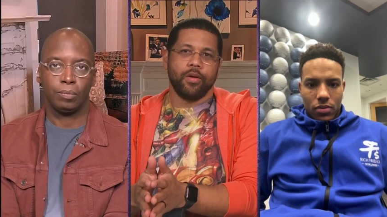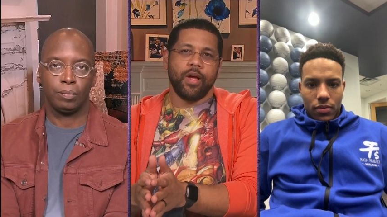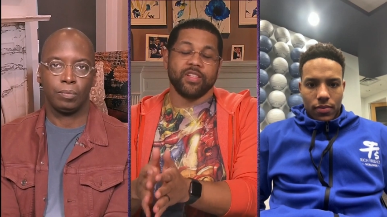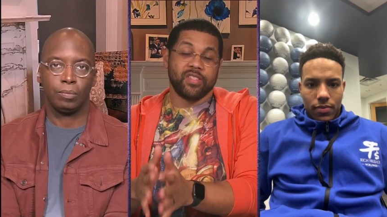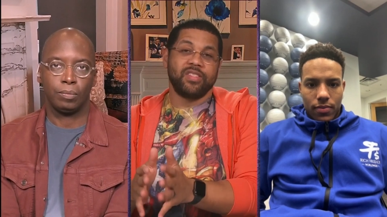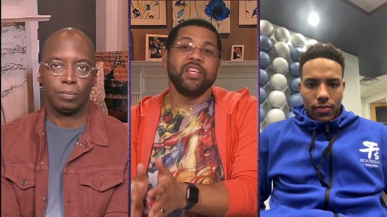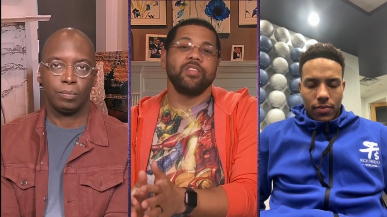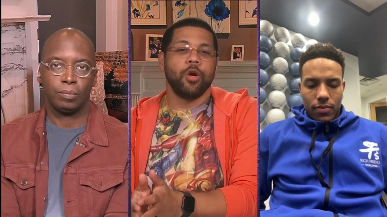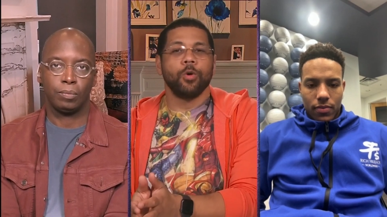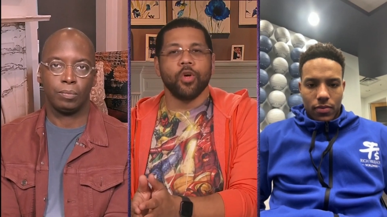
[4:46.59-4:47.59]
Speaker 1: as the
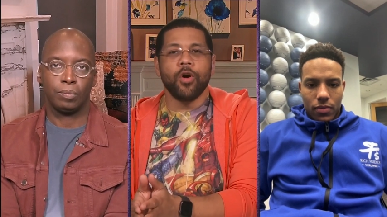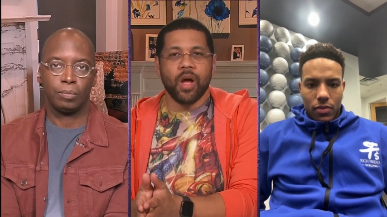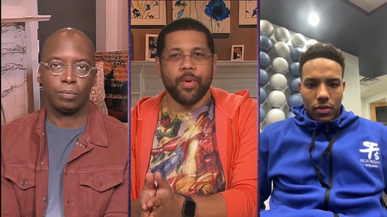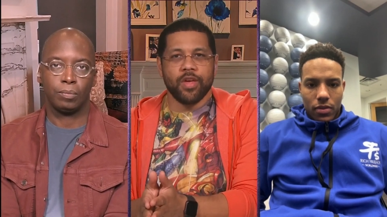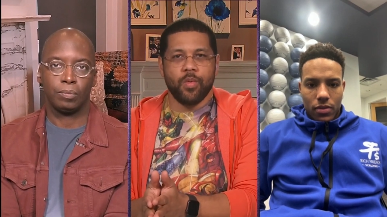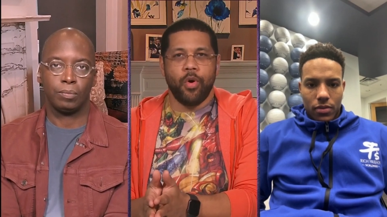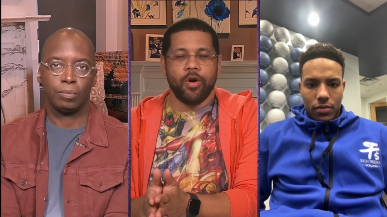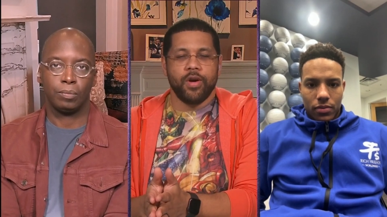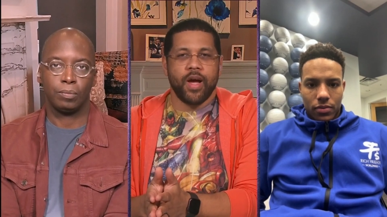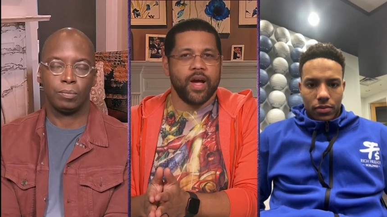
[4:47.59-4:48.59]
season goes on? I beg your
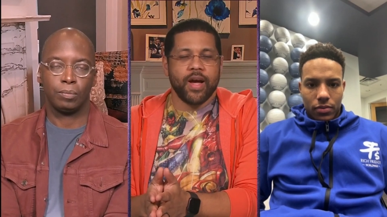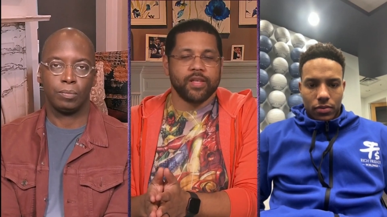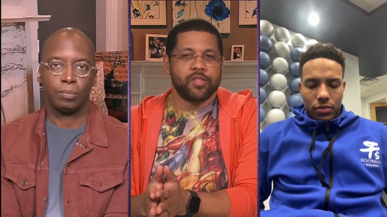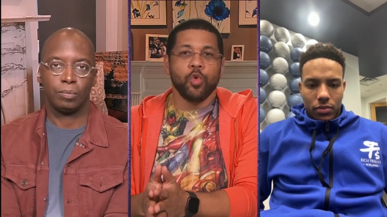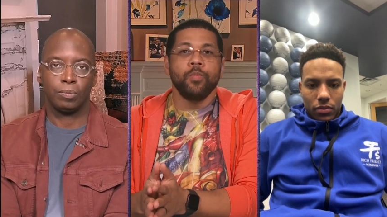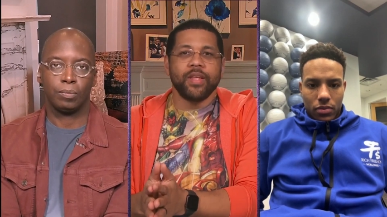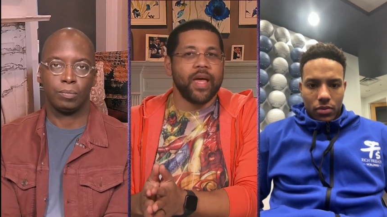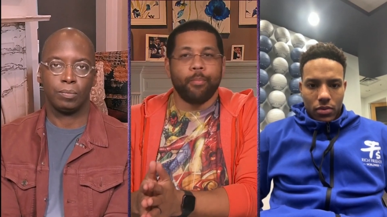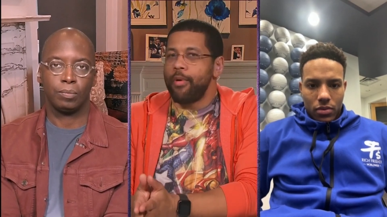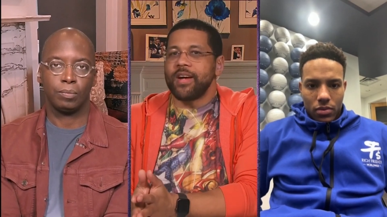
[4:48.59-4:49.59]
pardon. I, I assume that
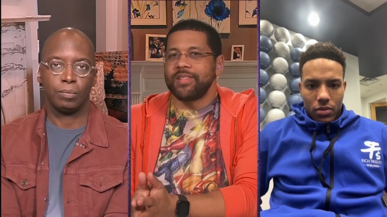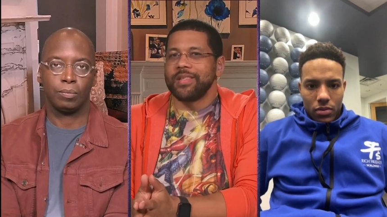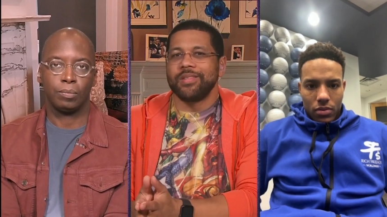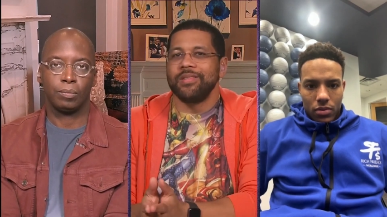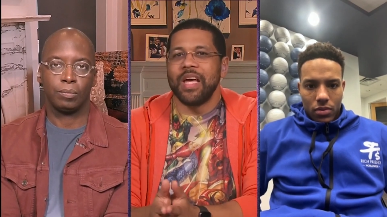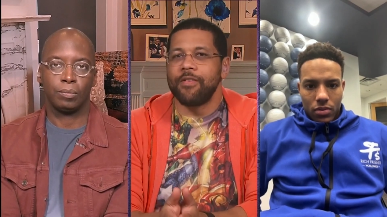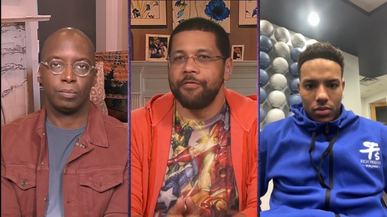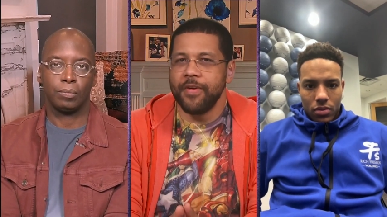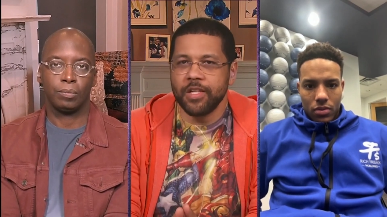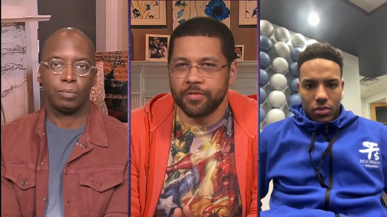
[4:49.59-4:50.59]
that process is never
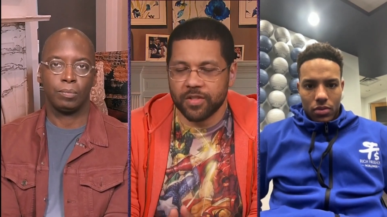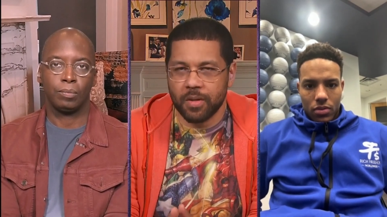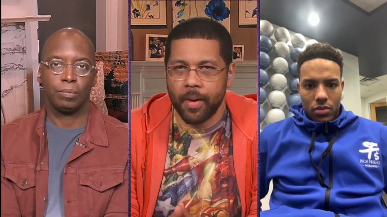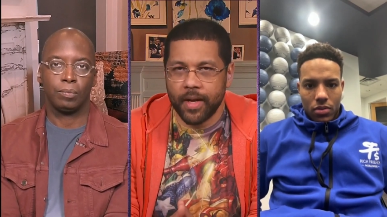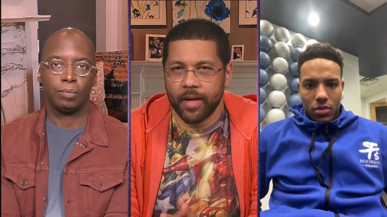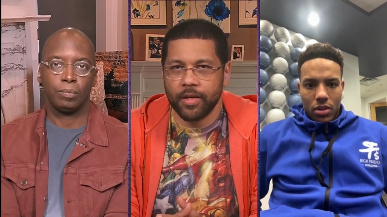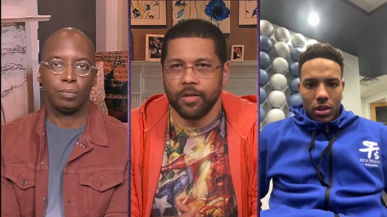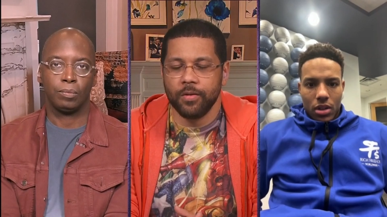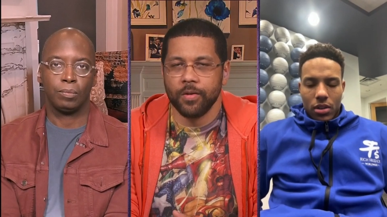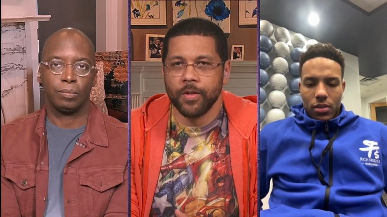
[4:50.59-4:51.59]
finished for somebody
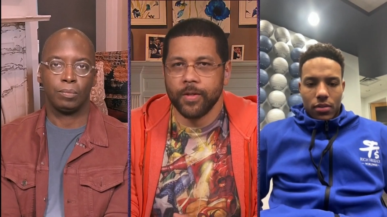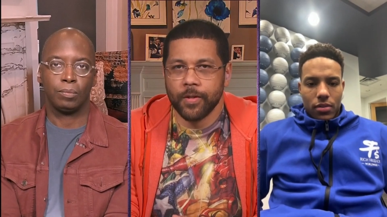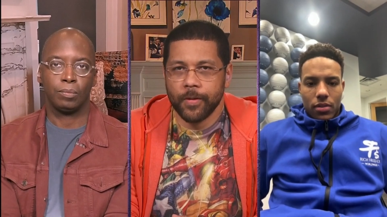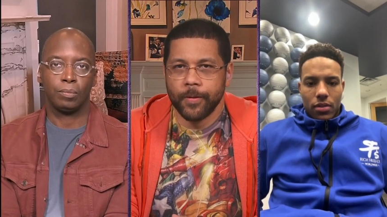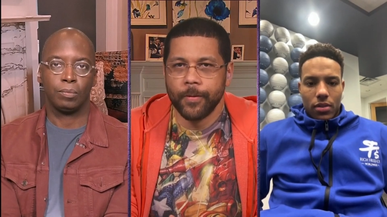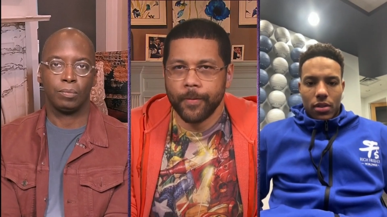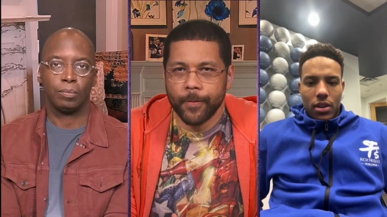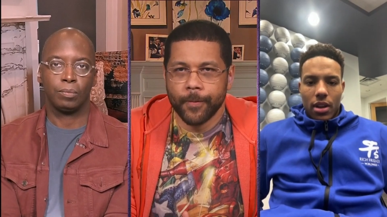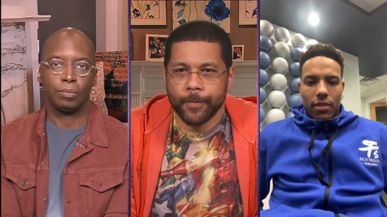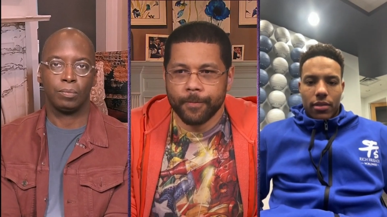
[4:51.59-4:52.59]
like you.
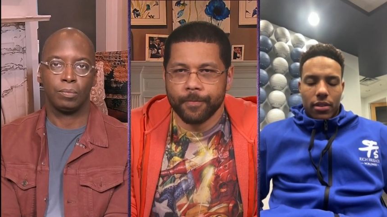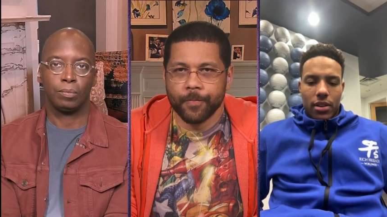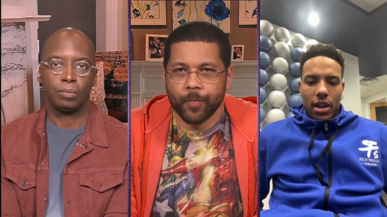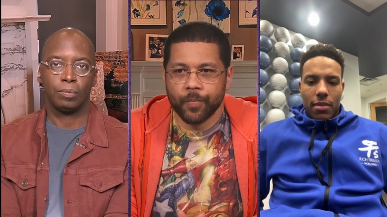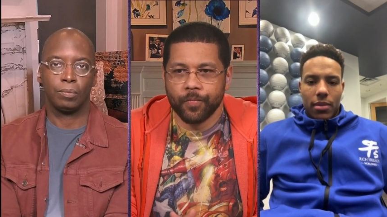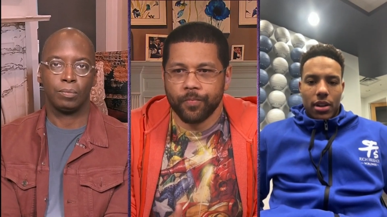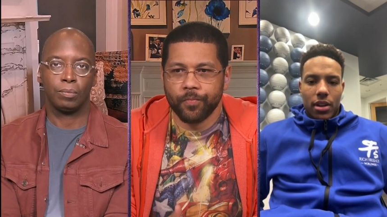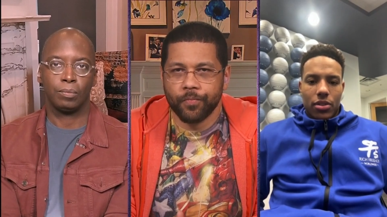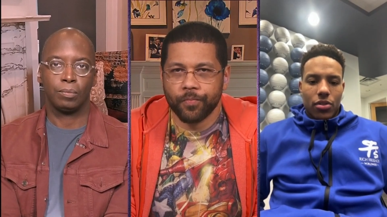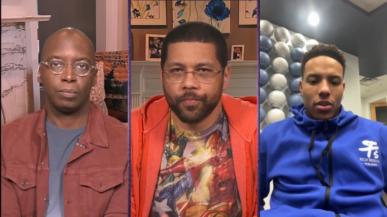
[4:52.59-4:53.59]
Speaker 2: Never. I
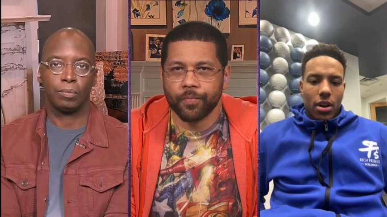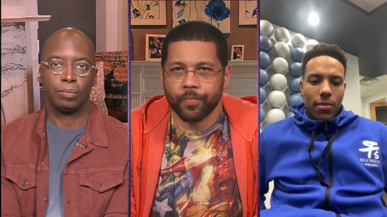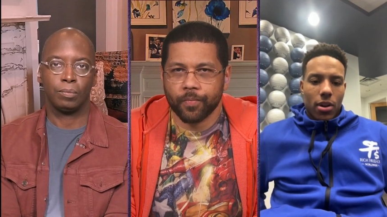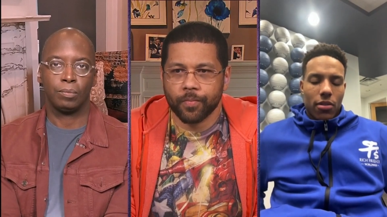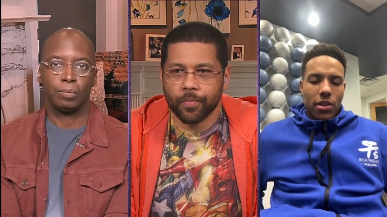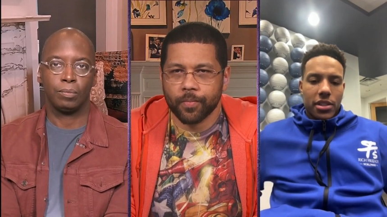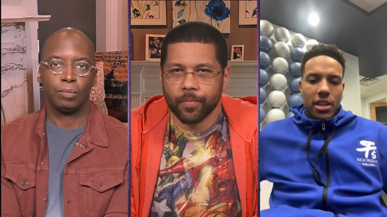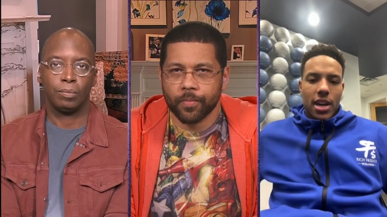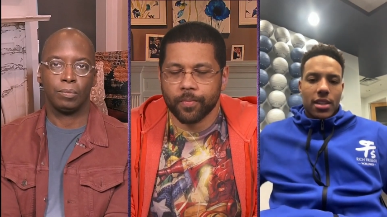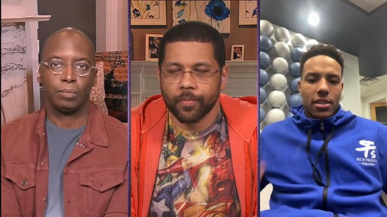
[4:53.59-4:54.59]
mean, you know, I'm always
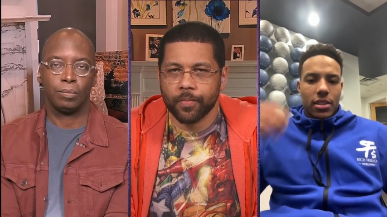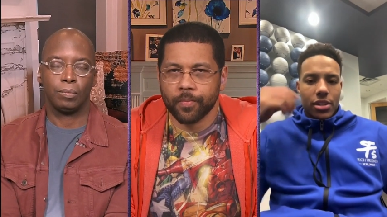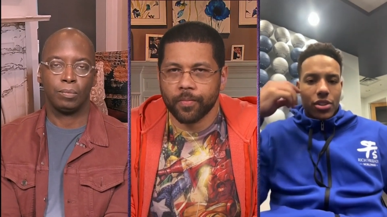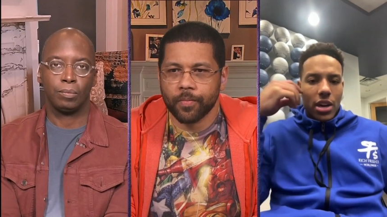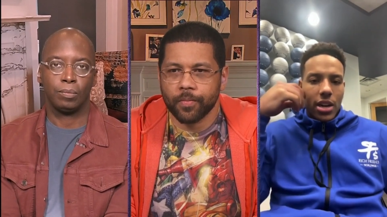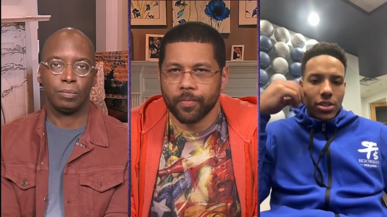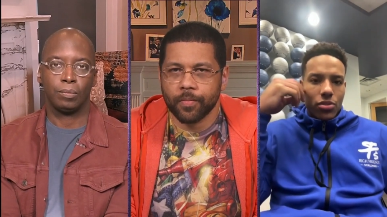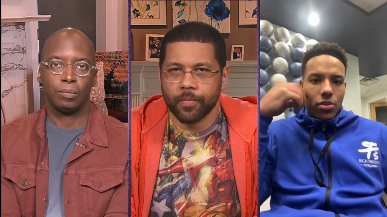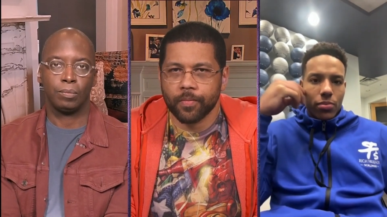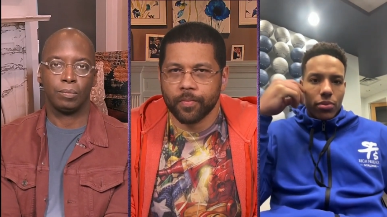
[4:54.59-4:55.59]
constantly trying
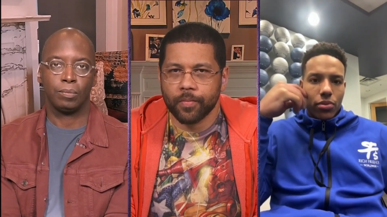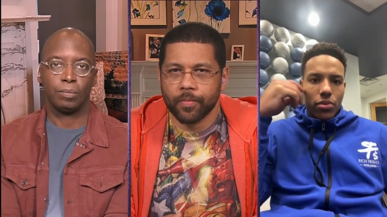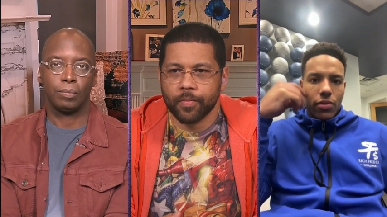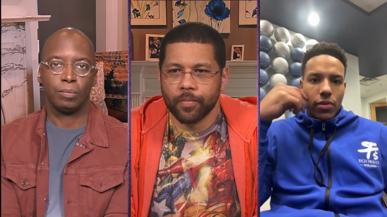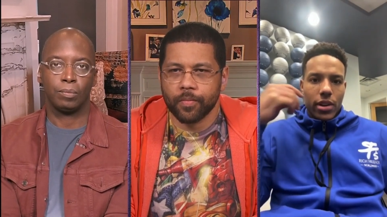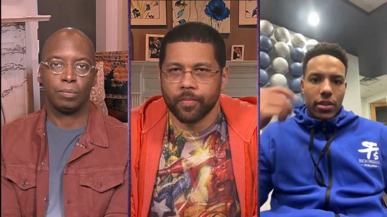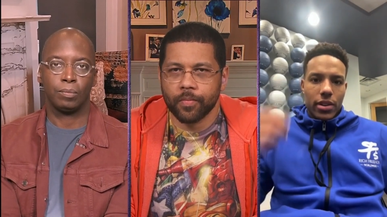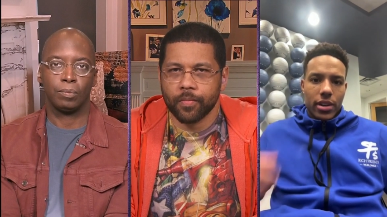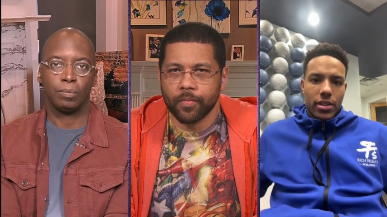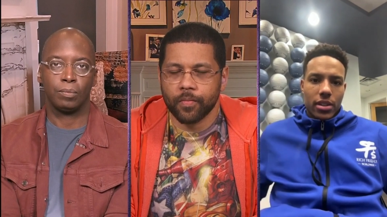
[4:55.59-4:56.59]
to improve,
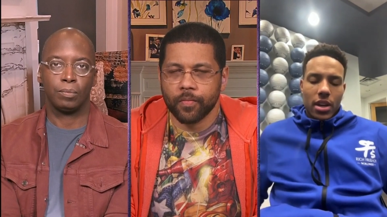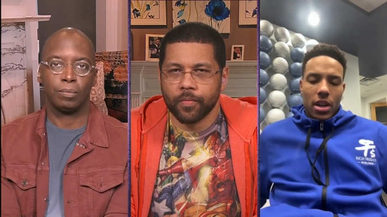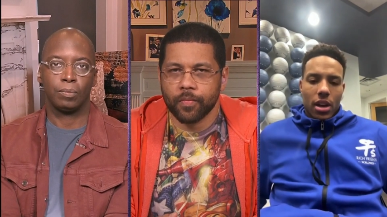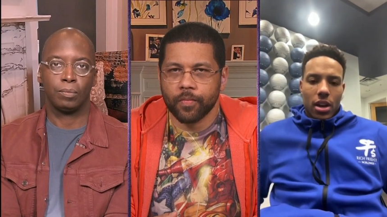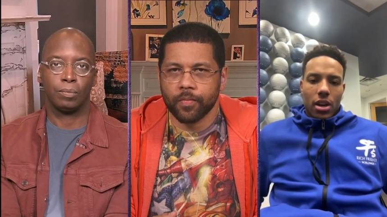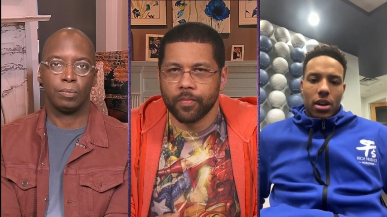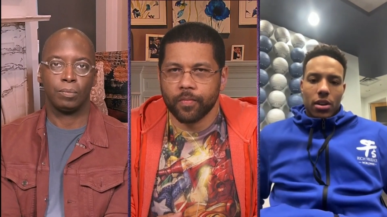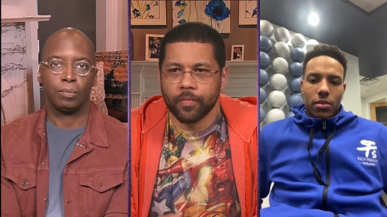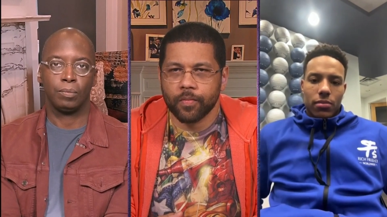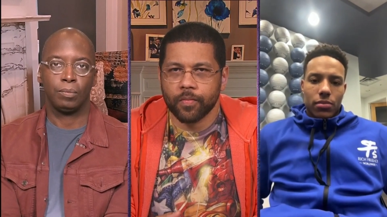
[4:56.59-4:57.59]
whether it's,
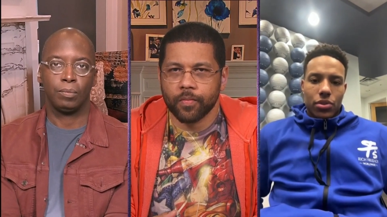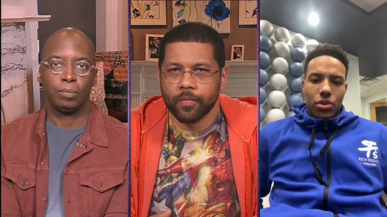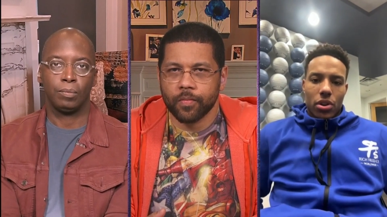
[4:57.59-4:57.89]
um, you know,